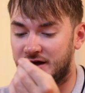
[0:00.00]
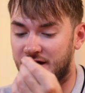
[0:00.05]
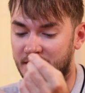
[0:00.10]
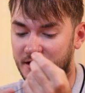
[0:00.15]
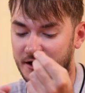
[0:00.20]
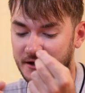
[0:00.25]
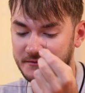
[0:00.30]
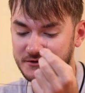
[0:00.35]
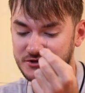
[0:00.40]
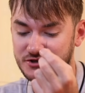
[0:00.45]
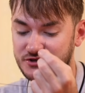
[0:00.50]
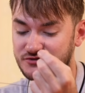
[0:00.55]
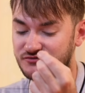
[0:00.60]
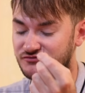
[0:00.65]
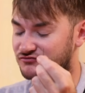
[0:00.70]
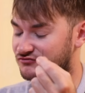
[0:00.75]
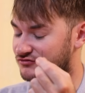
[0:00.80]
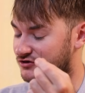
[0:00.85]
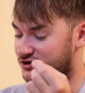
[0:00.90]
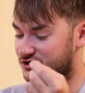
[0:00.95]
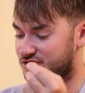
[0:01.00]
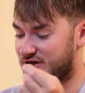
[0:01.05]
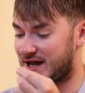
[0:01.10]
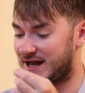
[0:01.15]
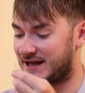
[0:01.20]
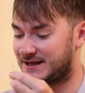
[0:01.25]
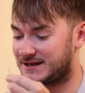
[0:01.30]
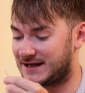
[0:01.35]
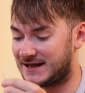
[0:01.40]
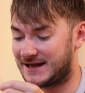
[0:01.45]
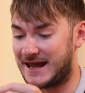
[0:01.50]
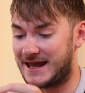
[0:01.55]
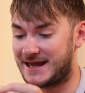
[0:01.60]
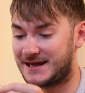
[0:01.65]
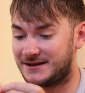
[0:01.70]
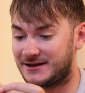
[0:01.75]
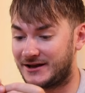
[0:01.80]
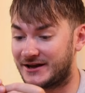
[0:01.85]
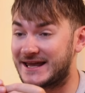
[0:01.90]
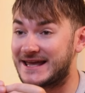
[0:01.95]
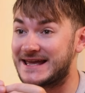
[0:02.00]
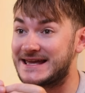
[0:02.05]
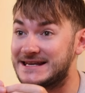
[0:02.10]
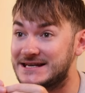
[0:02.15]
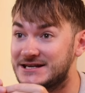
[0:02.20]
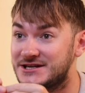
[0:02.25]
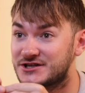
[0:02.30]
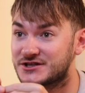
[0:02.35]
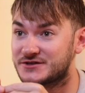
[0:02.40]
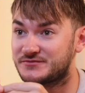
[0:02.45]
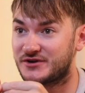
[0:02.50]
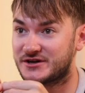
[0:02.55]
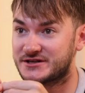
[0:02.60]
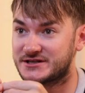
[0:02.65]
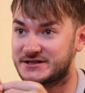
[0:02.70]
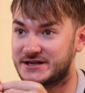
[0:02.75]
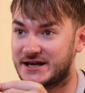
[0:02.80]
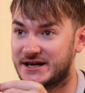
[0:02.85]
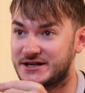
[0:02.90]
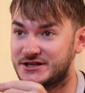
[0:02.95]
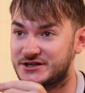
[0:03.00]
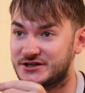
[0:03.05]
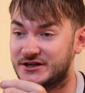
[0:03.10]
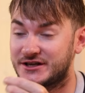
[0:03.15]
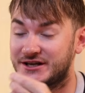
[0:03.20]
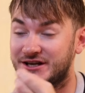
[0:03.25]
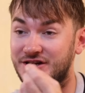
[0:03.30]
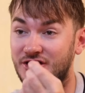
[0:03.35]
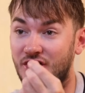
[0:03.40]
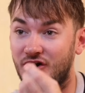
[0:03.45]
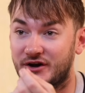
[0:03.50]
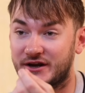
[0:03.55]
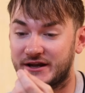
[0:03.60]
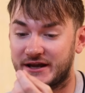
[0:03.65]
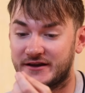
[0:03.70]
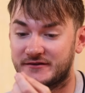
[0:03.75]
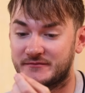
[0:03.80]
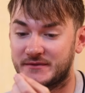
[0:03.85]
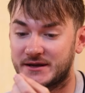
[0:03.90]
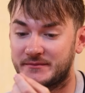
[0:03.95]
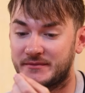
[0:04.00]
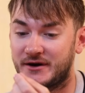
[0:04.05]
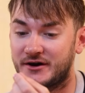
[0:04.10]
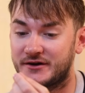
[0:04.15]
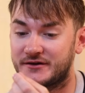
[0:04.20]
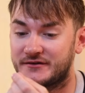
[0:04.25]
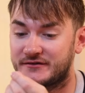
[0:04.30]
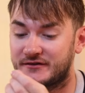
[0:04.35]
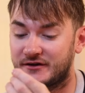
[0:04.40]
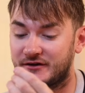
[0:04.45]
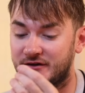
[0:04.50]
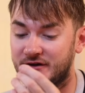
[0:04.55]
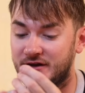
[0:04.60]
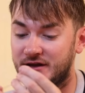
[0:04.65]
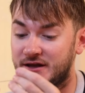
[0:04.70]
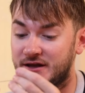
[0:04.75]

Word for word: um, just just hand, like hinders presentation you're not going to get as many bites so